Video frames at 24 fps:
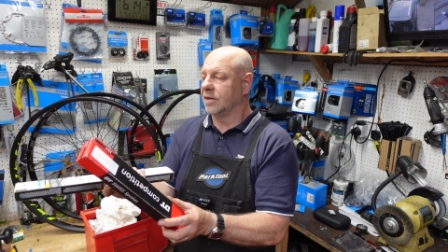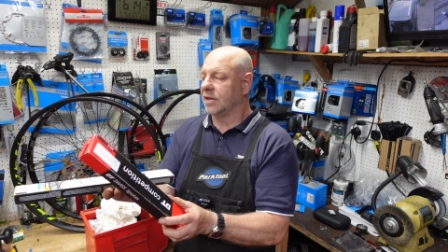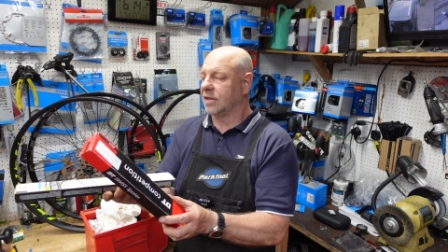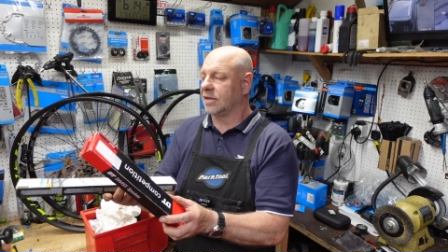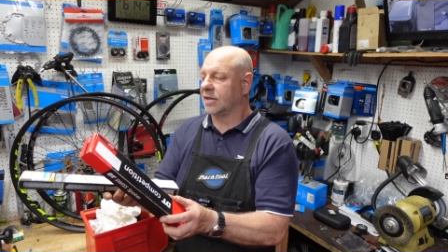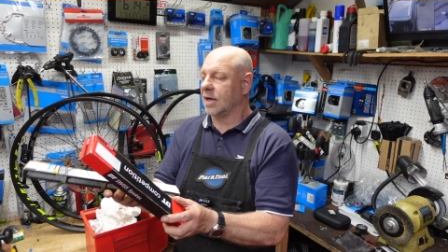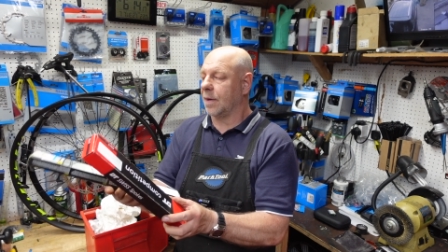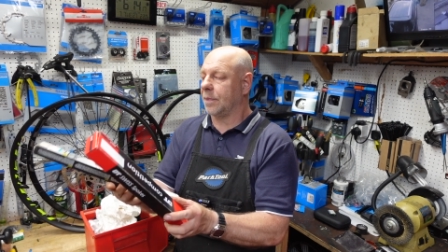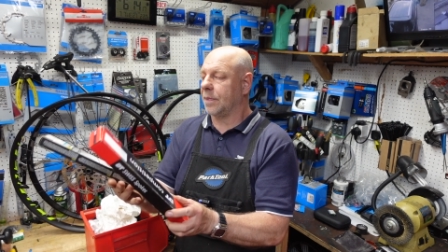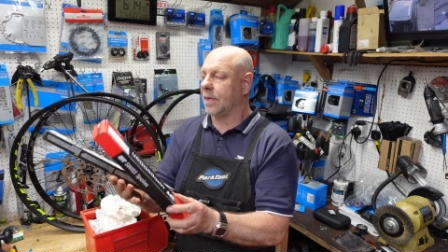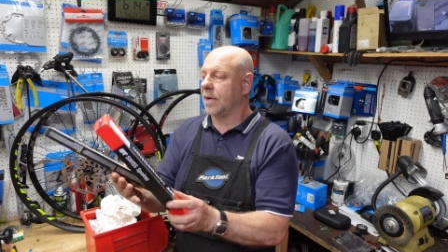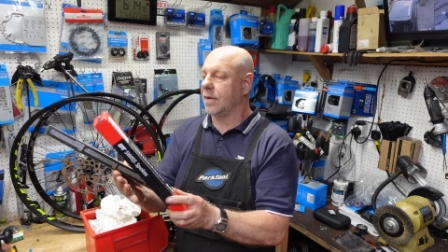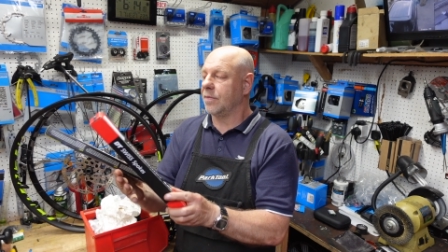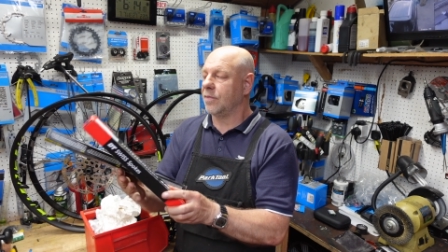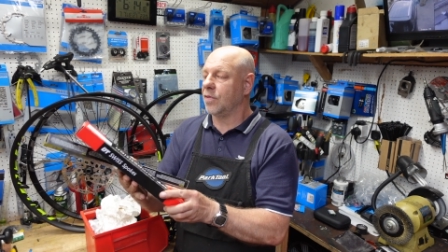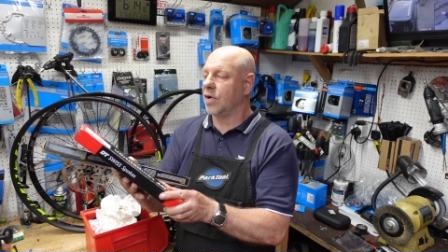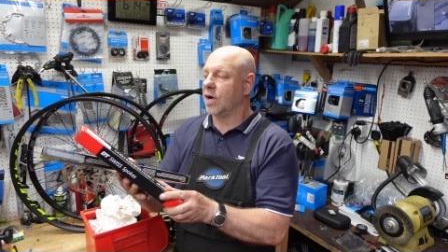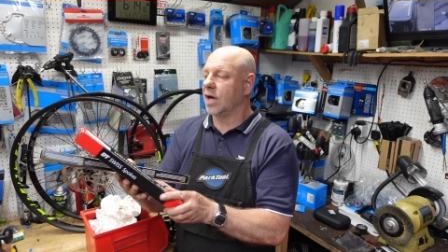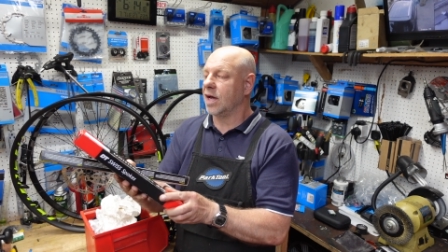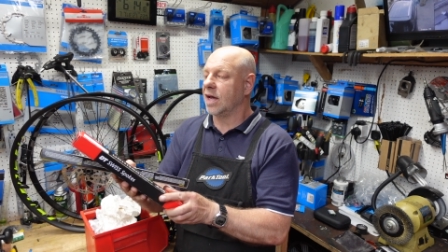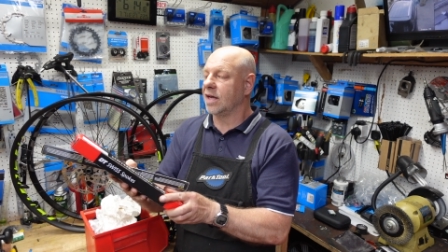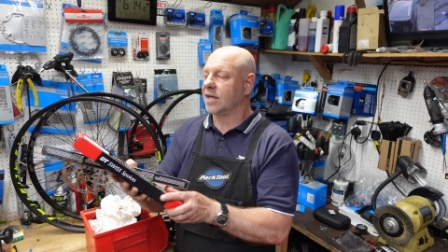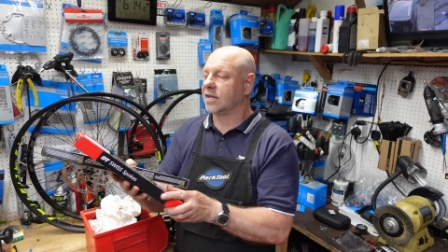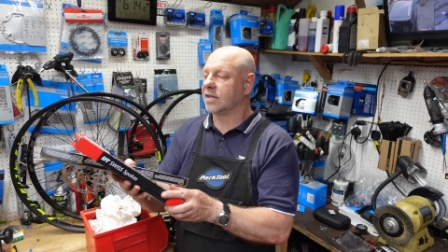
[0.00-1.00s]
Sapim
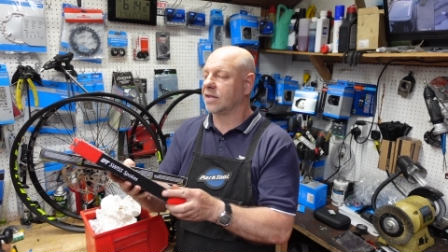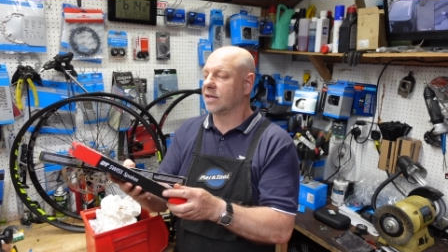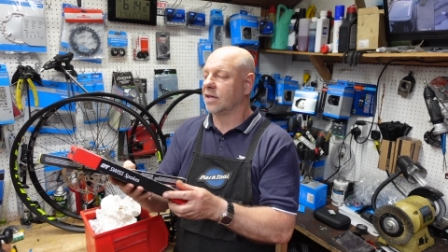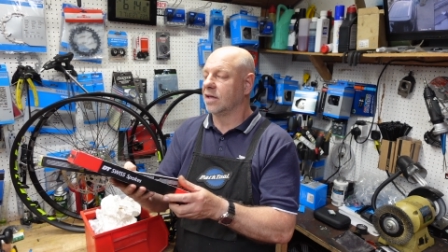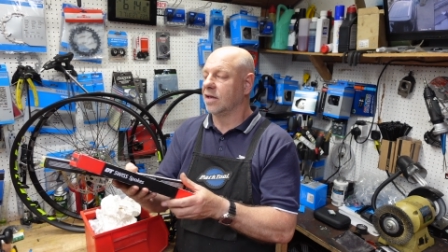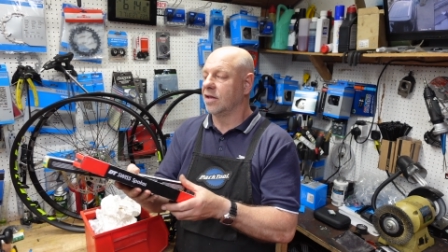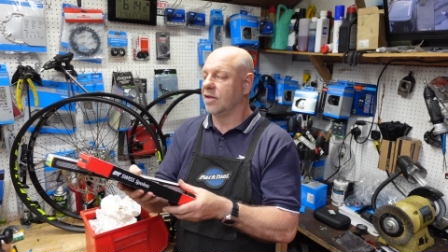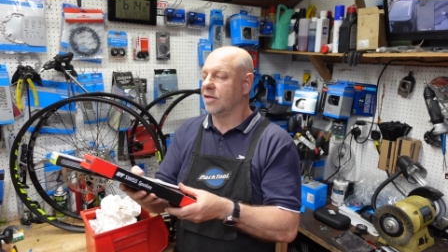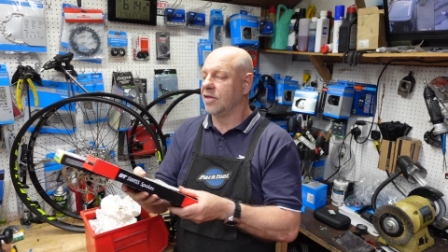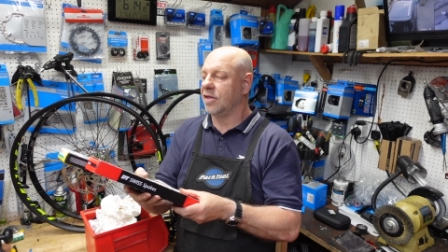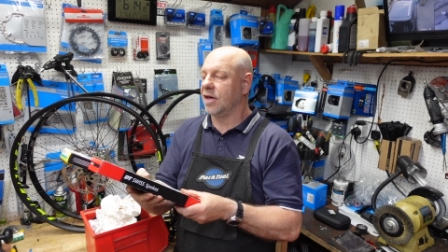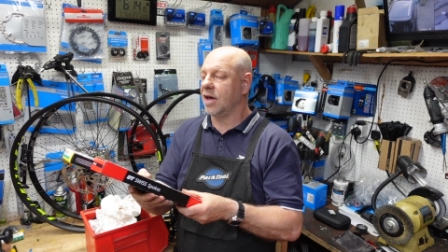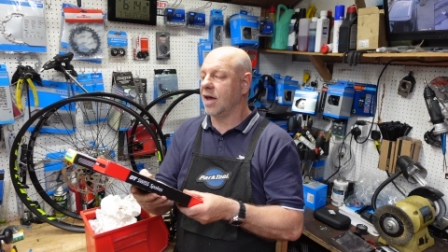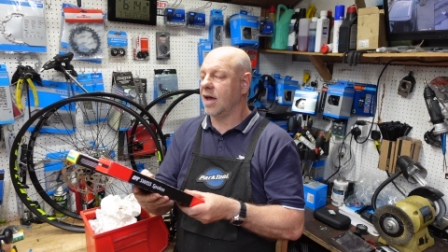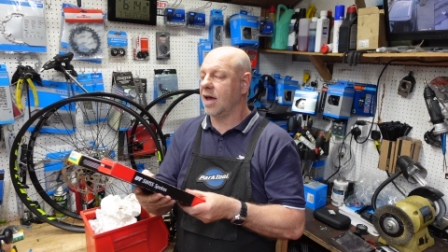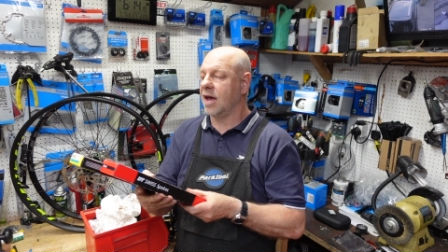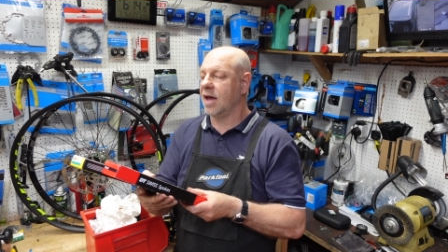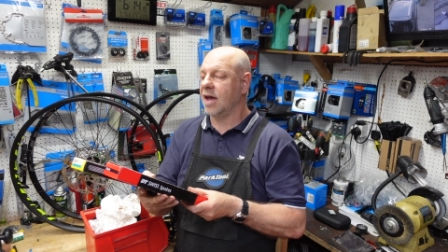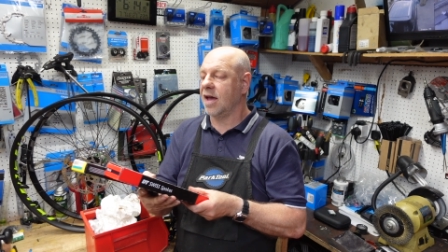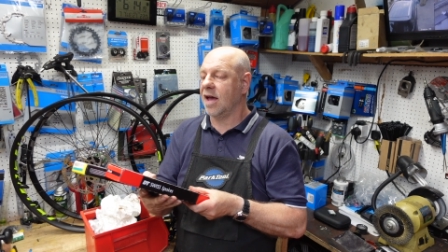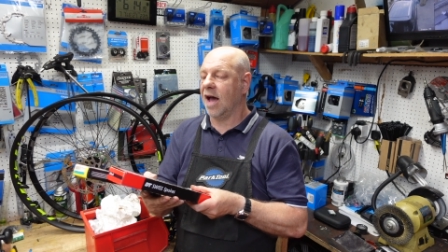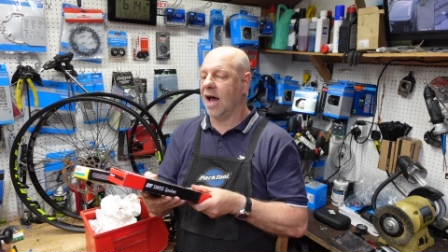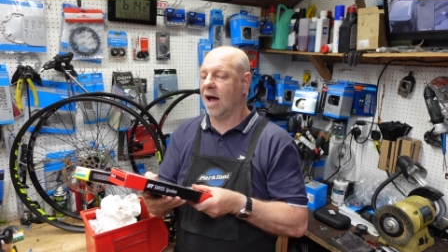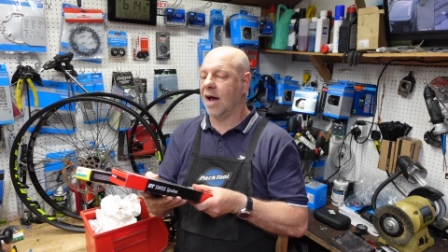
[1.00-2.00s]
Race. They